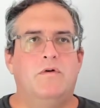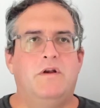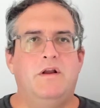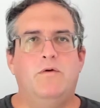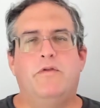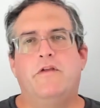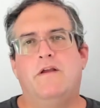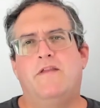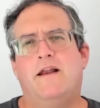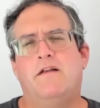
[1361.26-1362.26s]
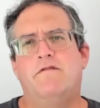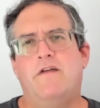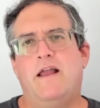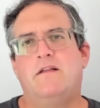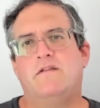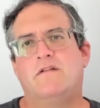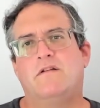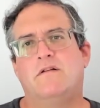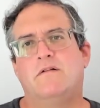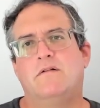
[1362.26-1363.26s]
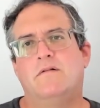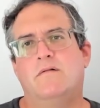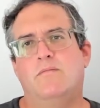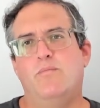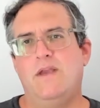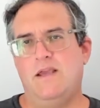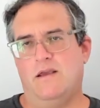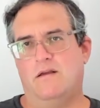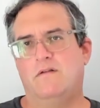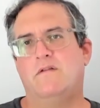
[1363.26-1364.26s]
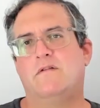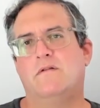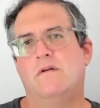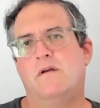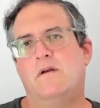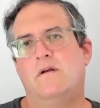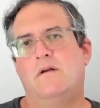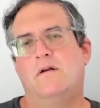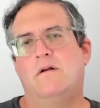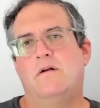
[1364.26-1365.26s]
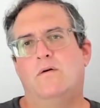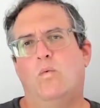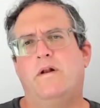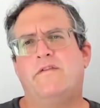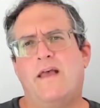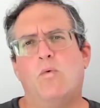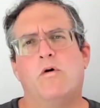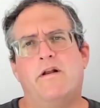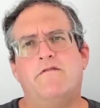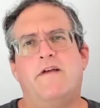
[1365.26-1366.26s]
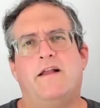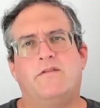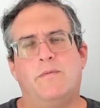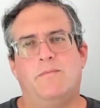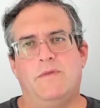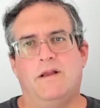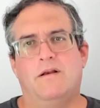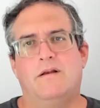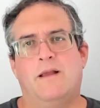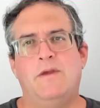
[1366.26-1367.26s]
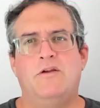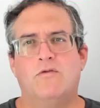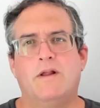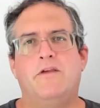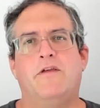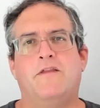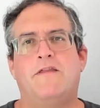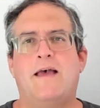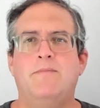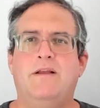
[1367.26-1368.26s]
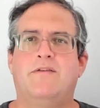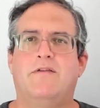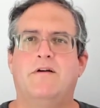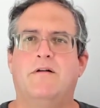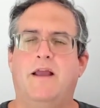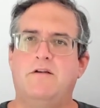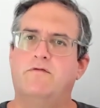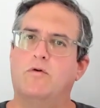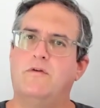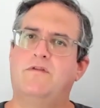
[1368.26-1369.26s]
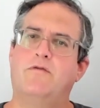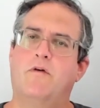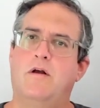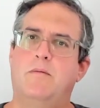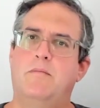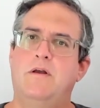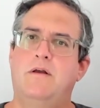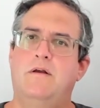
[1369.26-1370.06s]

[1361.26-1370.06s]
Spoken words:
Do you think that advanced beings, what does that word advancement mean? I mean, do you really think that that means that they're like divorced from